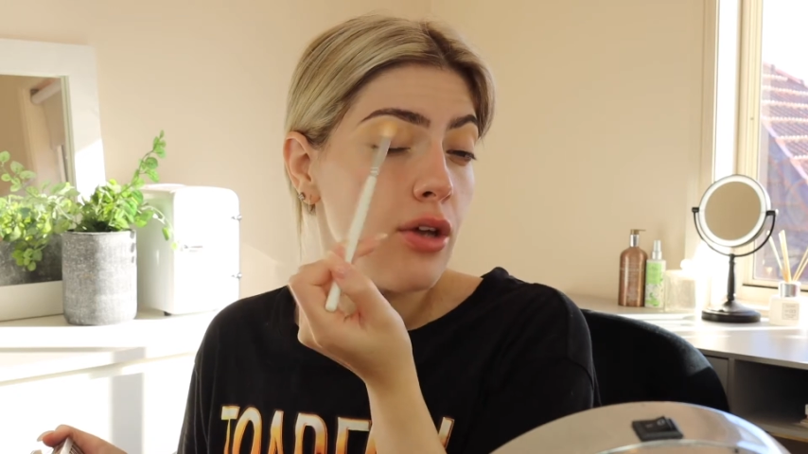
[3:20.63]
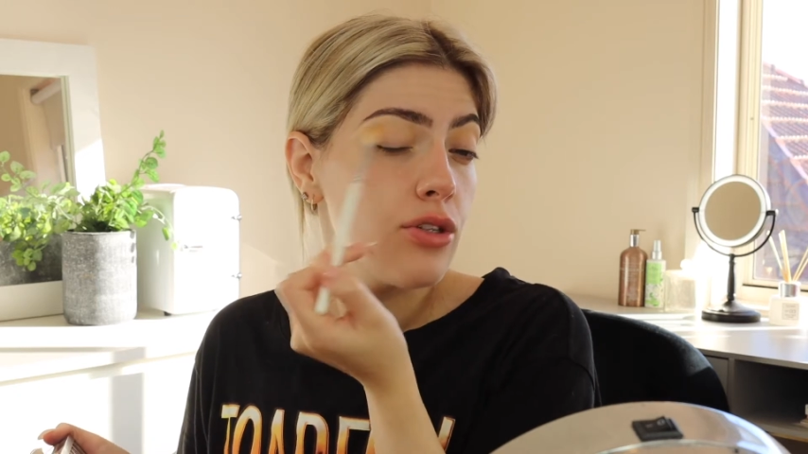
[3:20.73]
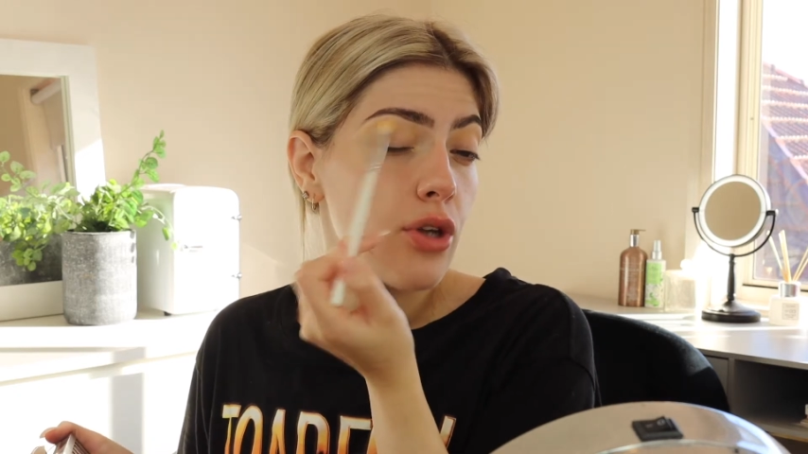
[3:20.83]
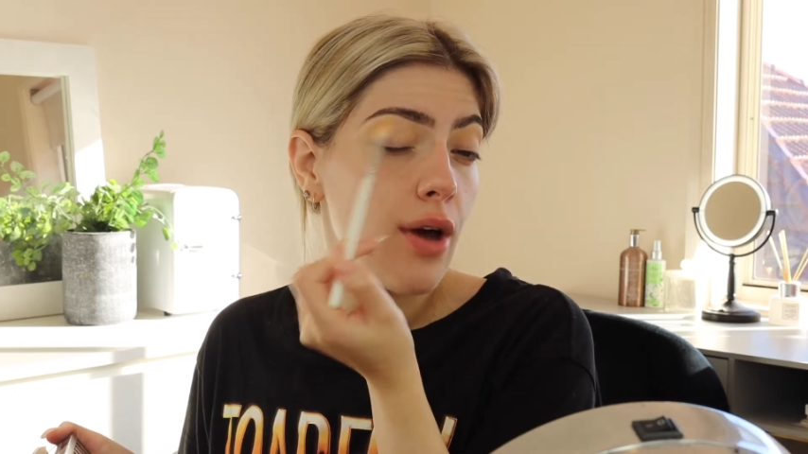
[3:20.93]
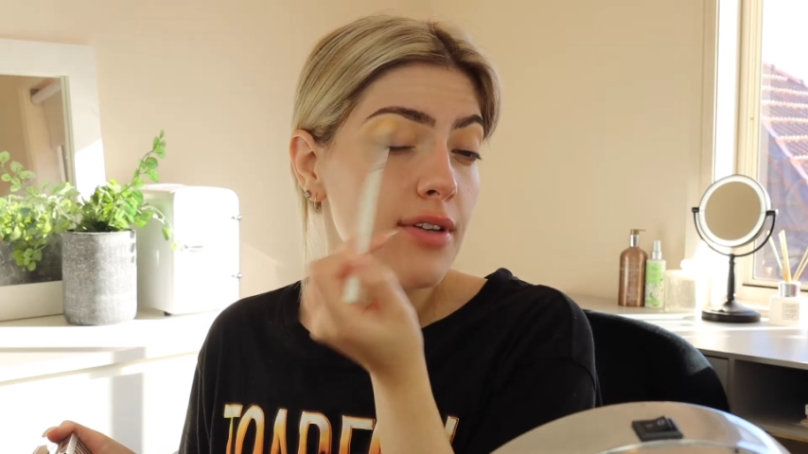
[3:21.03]

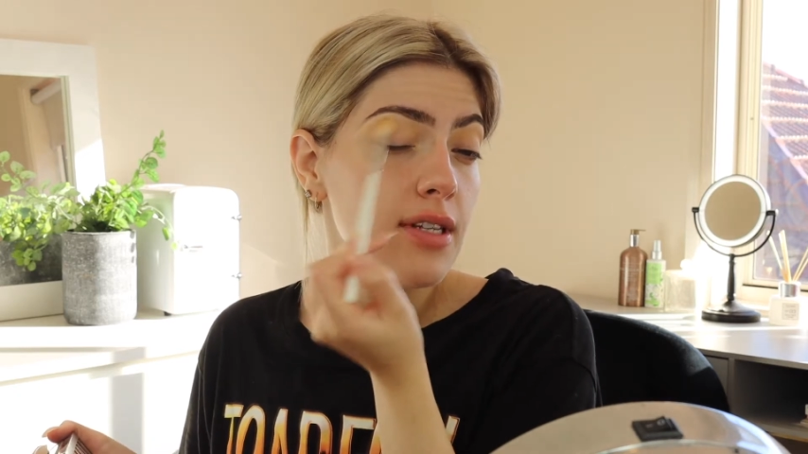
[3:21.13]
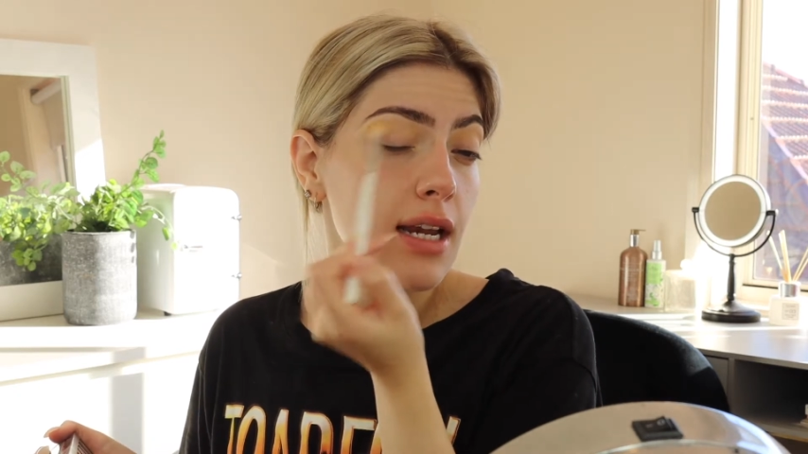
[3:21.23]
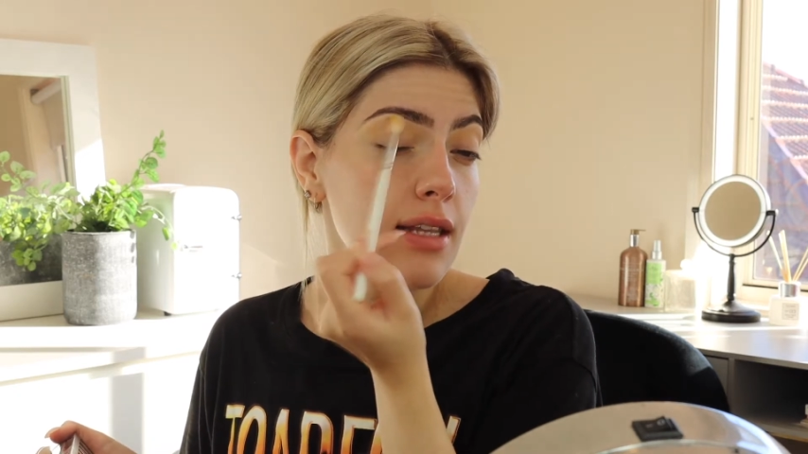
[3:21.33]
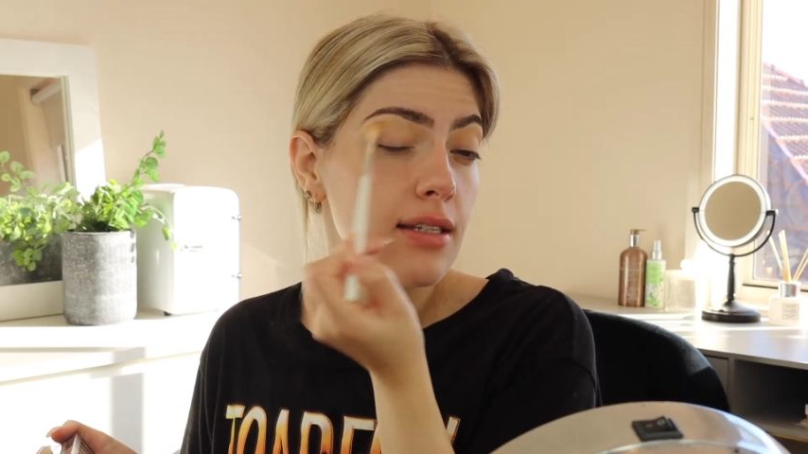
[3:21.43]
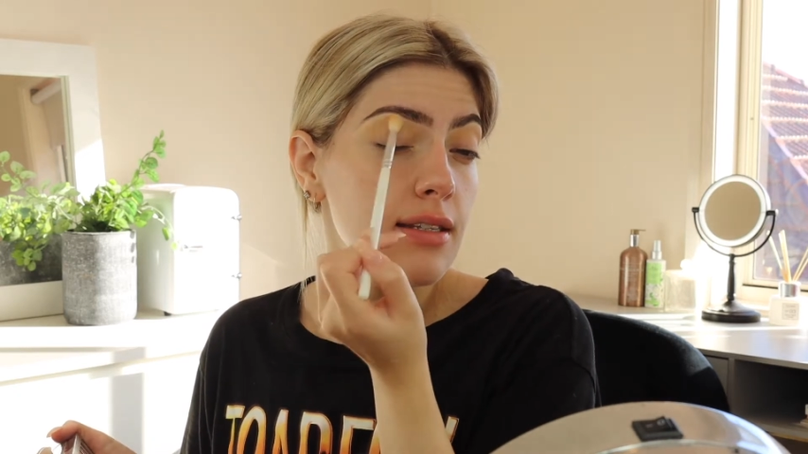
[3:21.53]
So I've
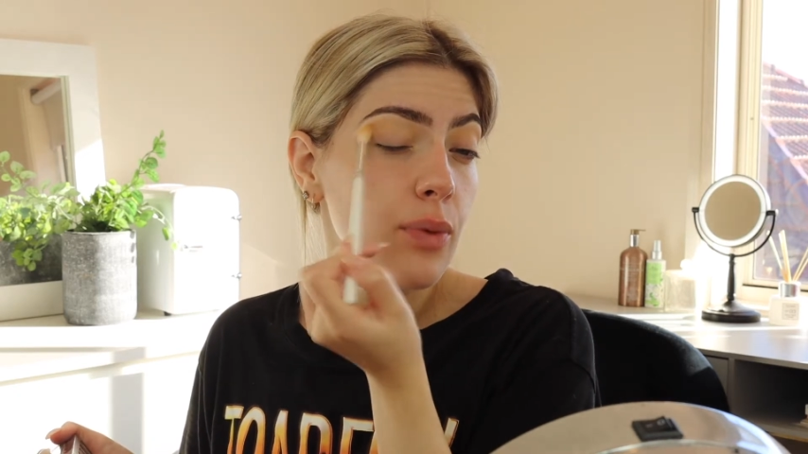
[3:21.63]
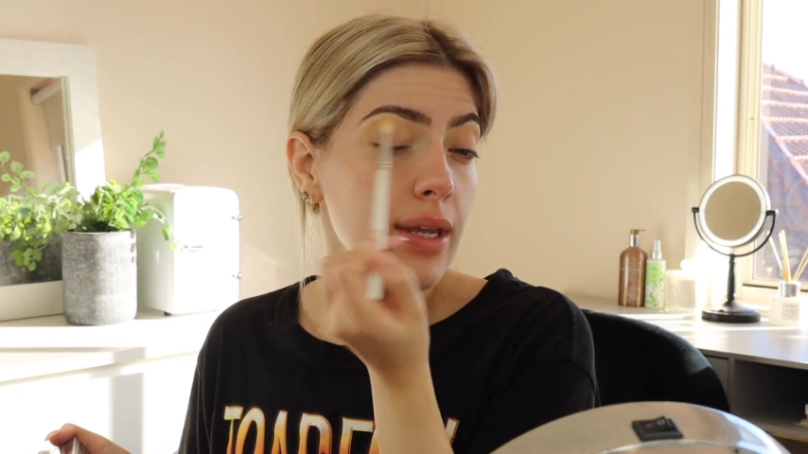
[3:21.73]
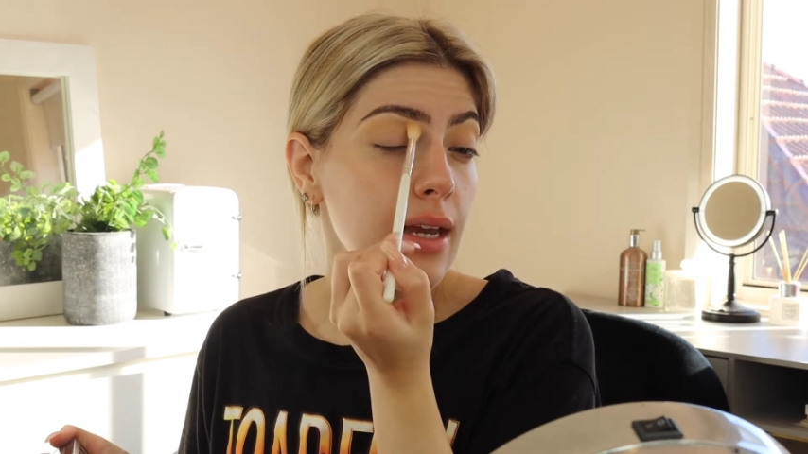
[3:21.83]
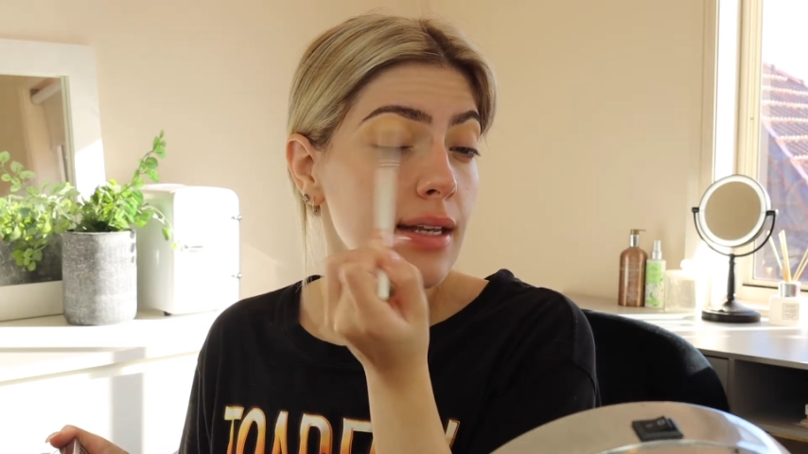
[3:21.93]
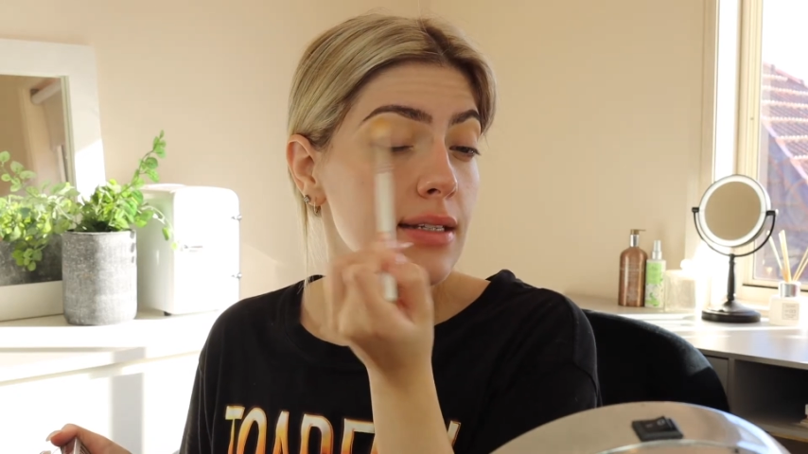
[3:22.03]
decided this
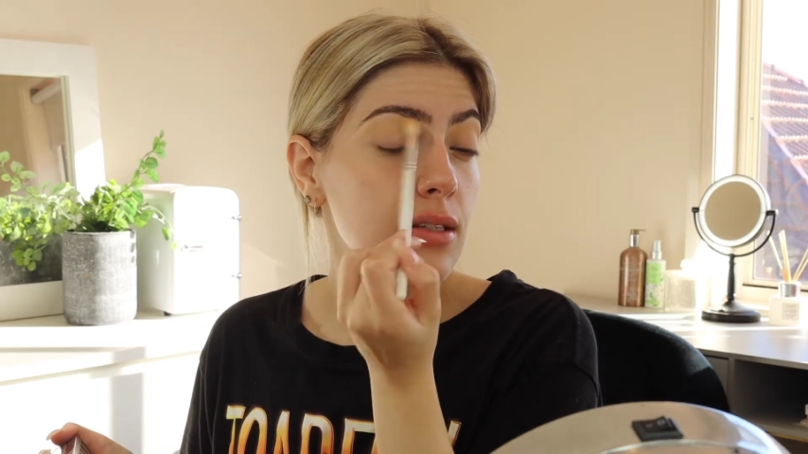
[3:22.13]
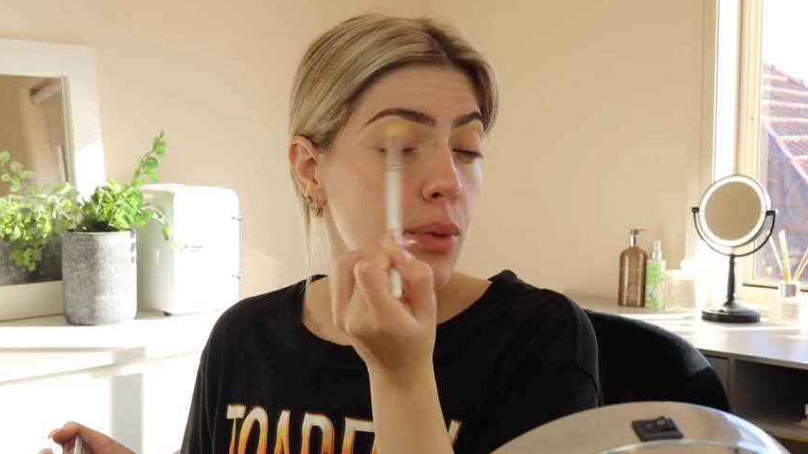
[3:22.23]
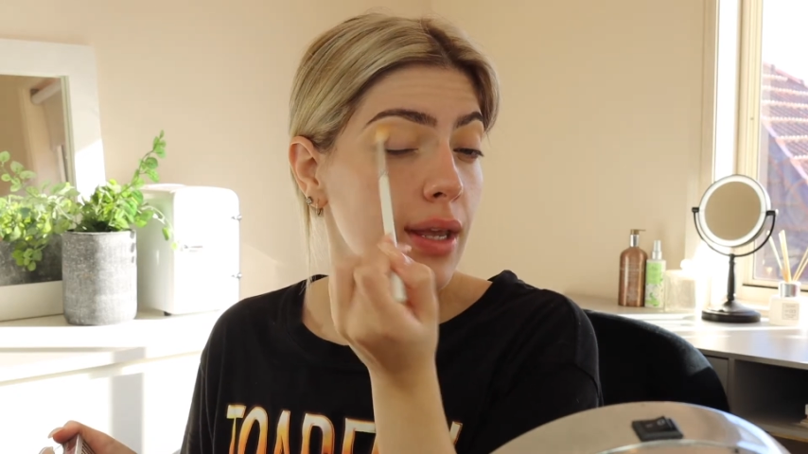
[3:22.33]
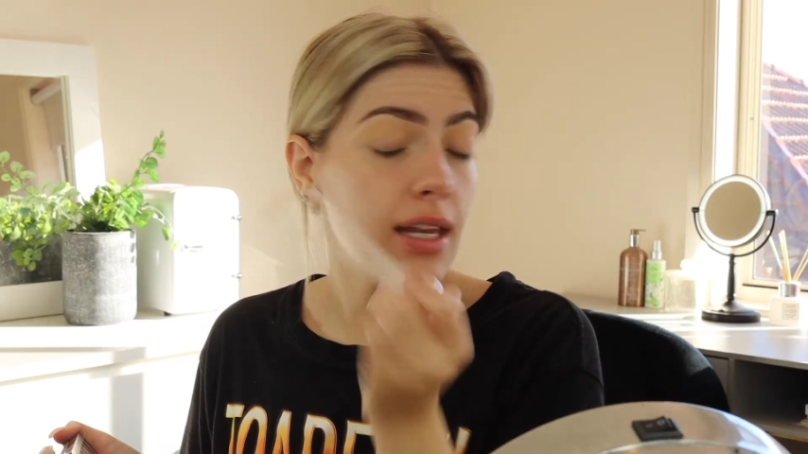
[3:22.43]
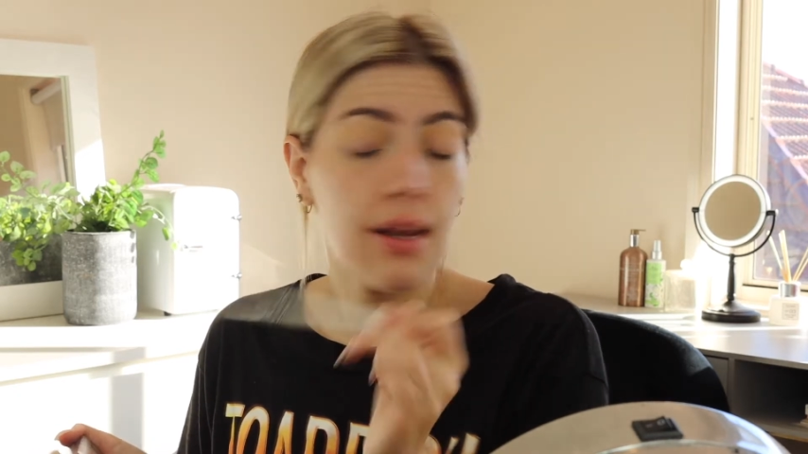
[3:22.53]
weekend is the
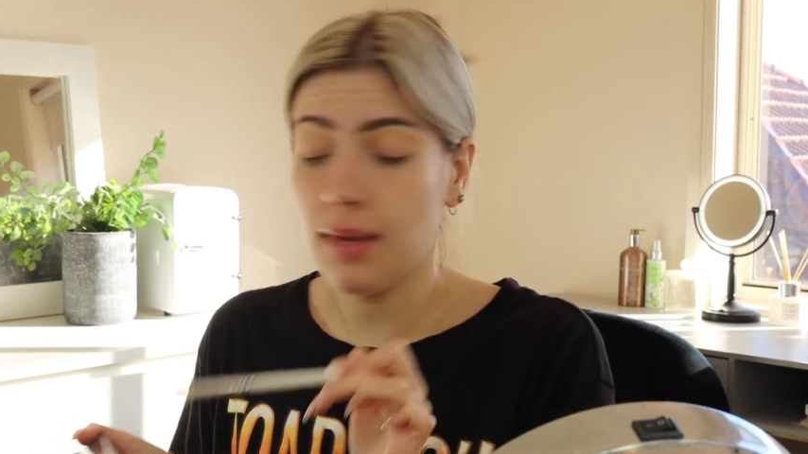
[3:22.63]
weekend I'm